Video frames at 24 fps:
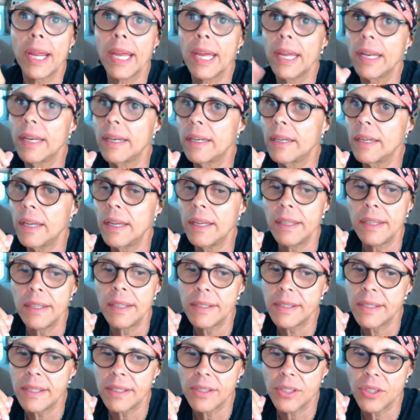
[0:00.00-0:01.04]
and
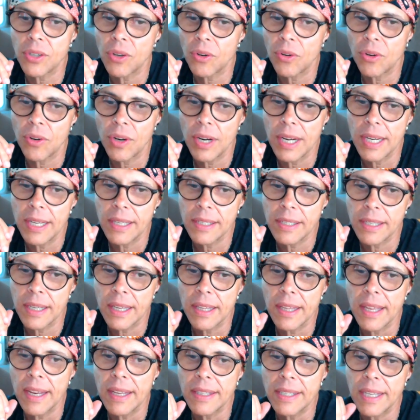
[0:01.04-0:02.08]
it's just so crazy.
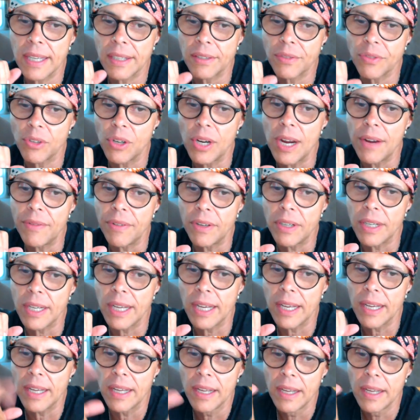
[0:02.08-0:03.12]
And then it takes forever to,